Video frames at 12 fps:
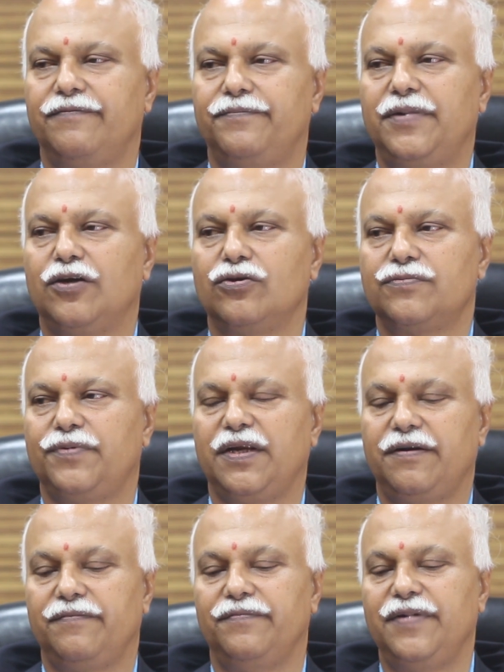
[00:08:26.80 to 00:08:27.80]
because
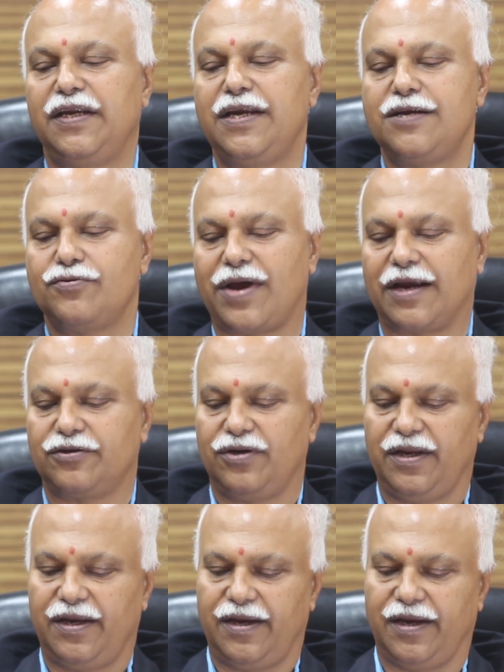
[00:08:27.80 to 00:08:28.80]
we need to
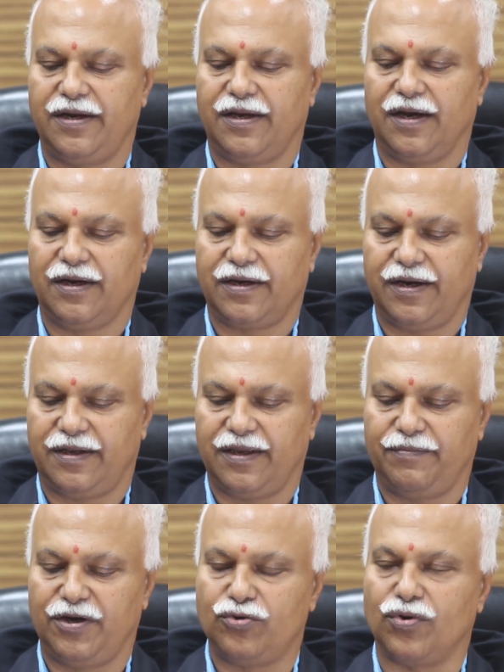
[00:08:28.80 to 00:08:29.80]
actually inculcate
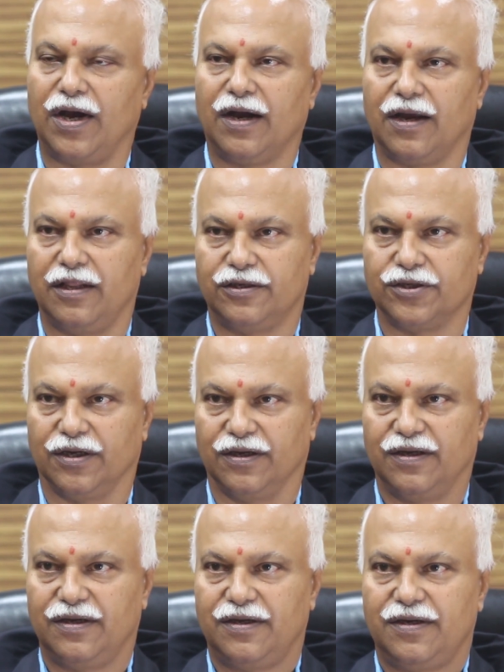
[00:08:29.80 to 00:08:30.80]
them into our culture.
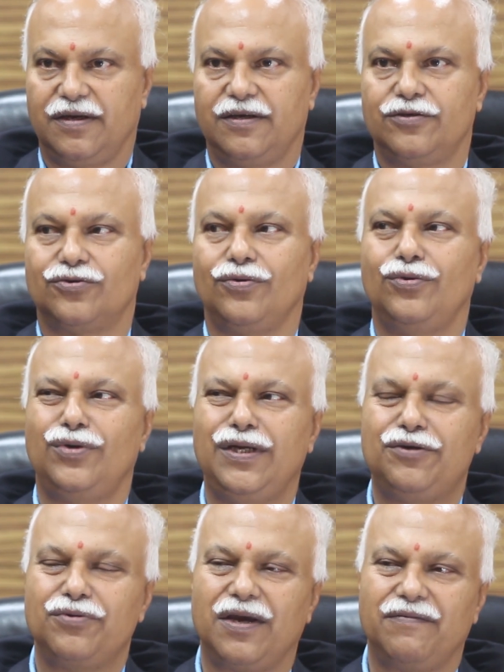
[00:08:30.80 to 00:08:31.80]
So you
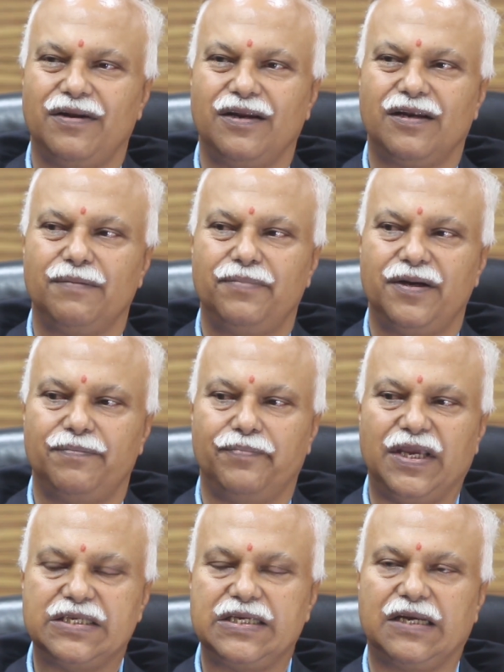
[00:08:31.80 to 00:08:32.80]
need to have a little bit
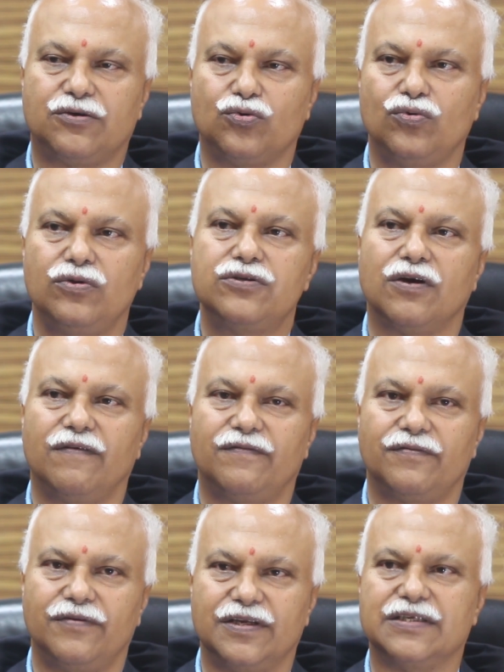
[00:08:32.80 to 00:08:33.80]
basic tools of
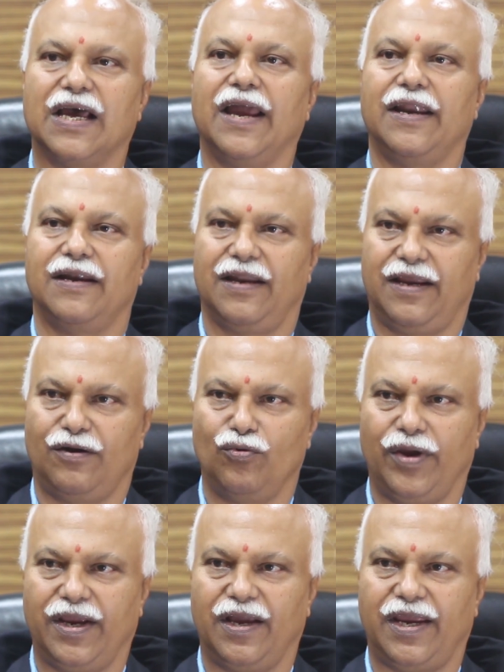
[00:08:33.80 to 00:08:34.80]
design, like
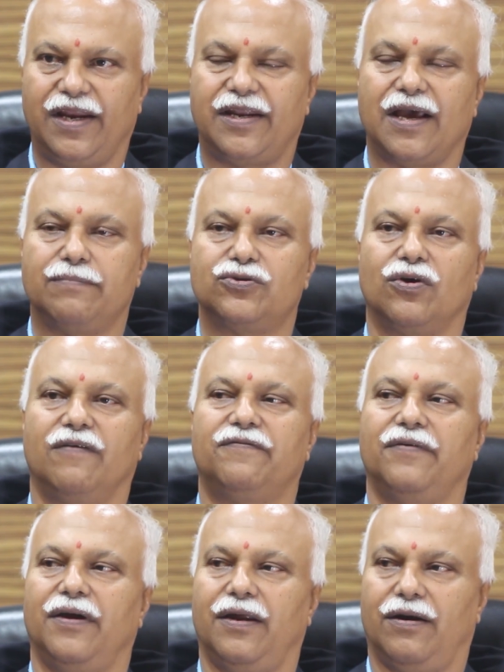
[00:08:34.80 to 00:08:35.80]
knowing a ETAP
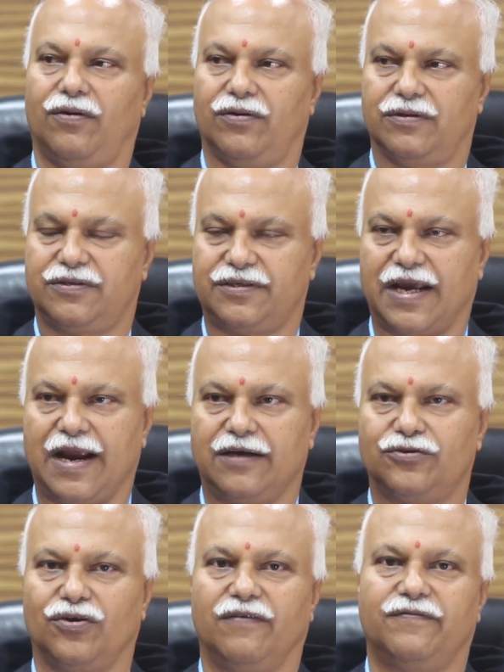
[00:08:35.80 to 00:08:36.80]
software or STAAD
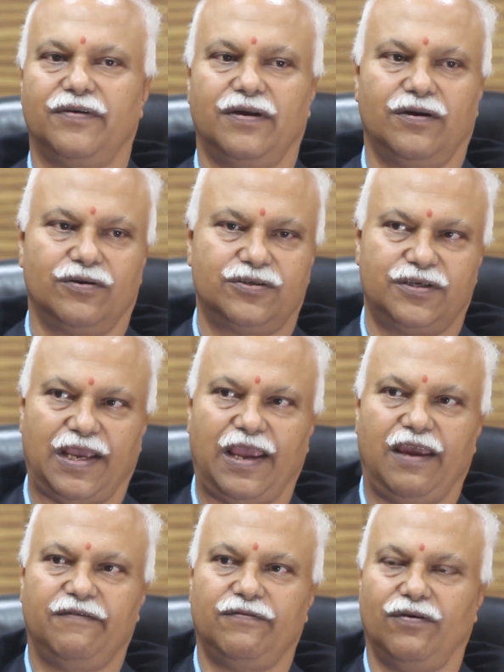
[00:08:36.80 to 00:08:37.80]
software or
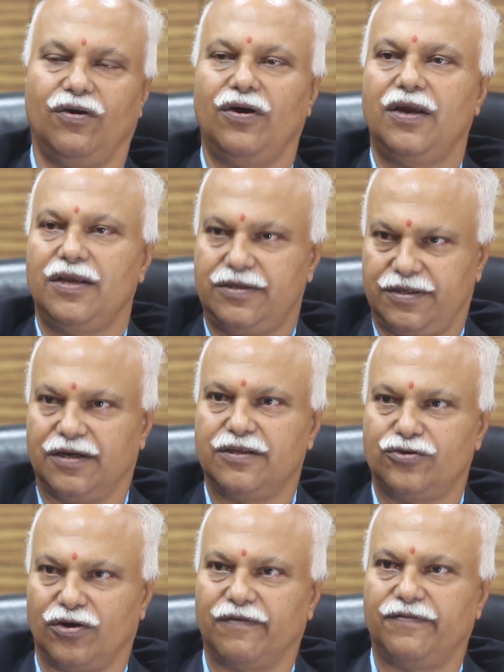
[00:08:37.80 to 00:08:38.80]
SAFE, or certain
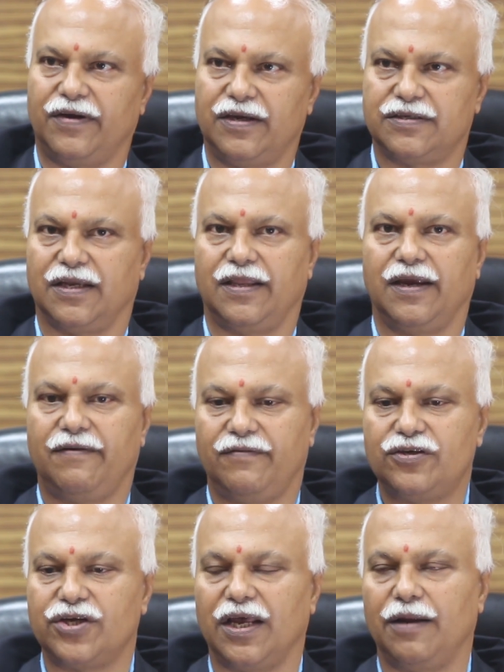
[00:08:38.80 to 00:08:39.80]
softwares are there
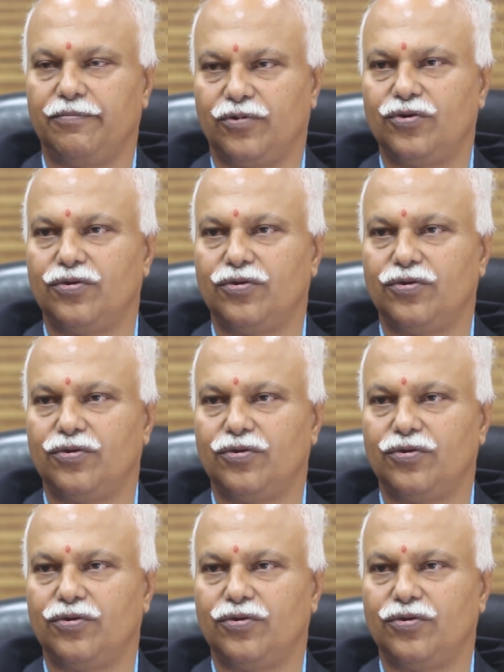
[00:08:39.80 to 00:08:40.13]
which help,